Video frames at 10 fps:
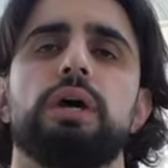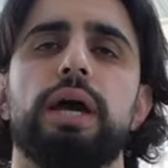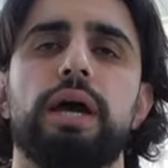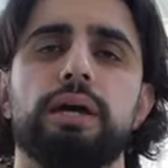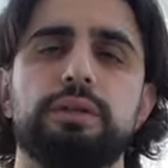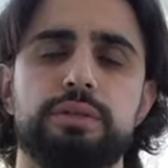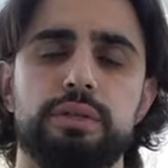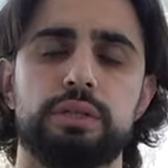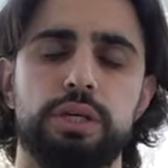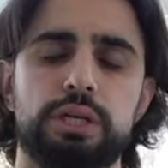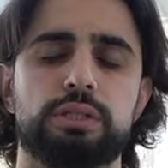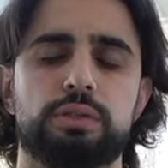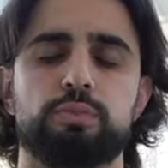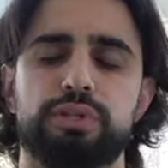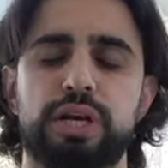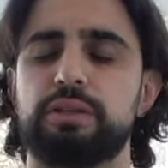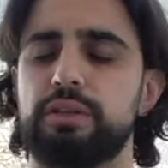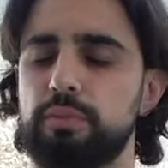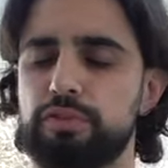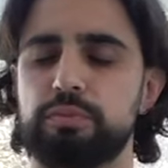and it protected
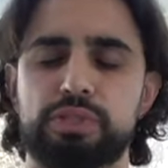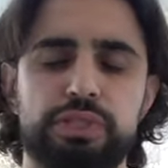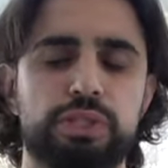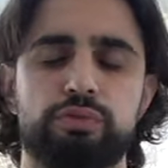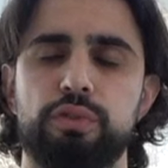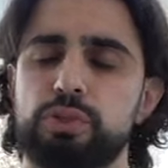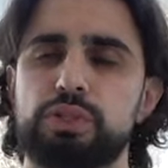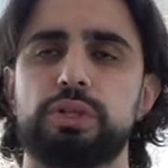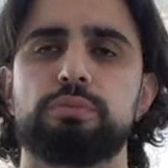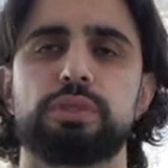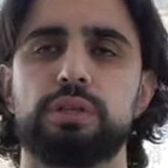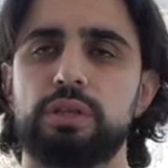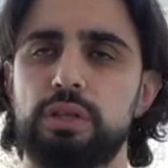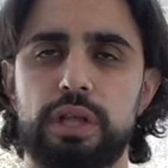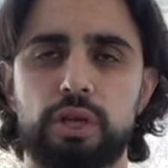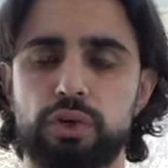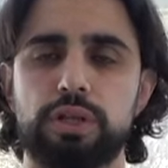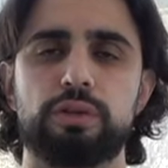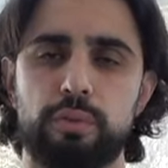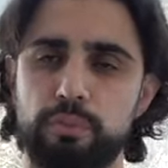them from the siege of the Muslims, and they
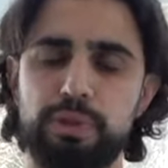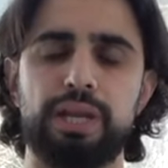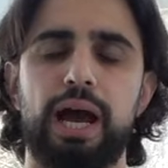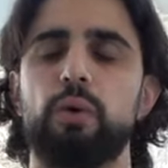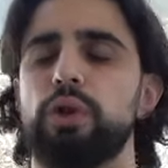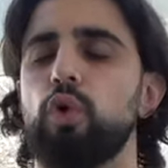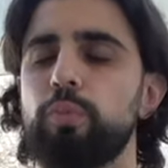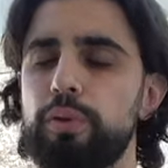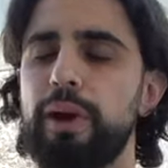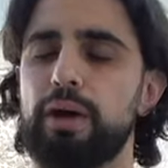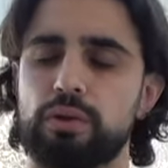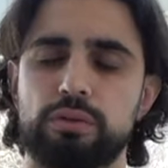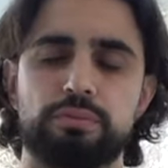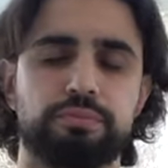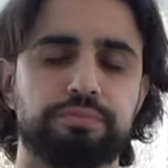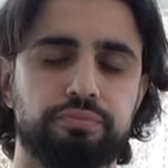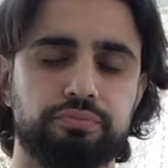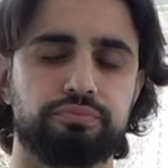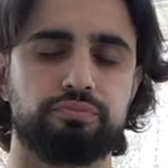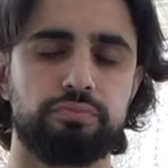couldn't meet out an open battle.
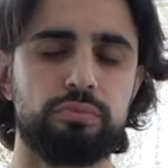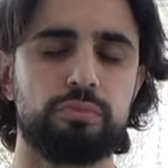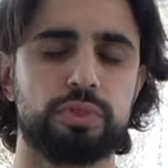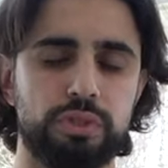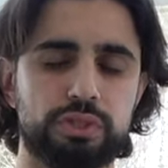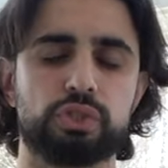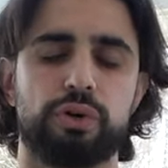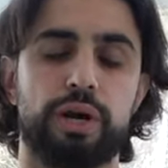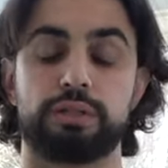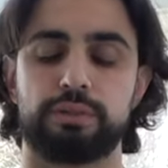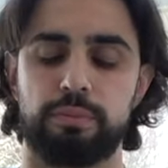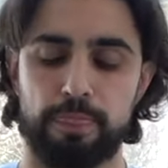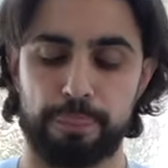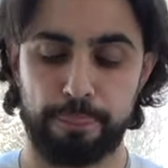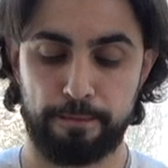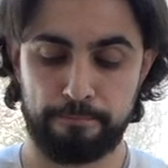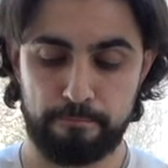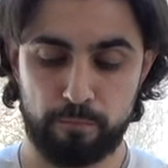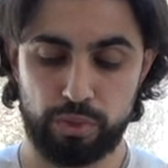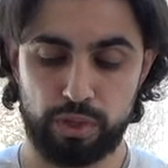This is correct.
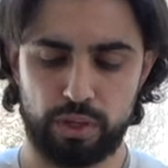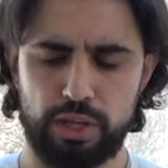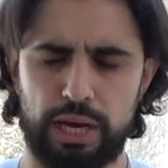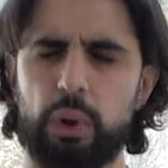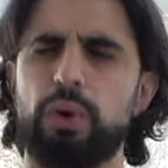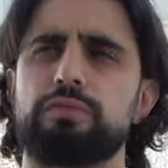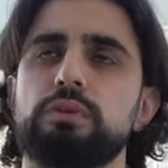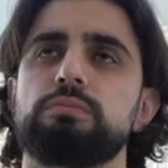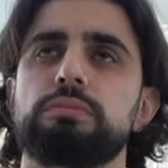However,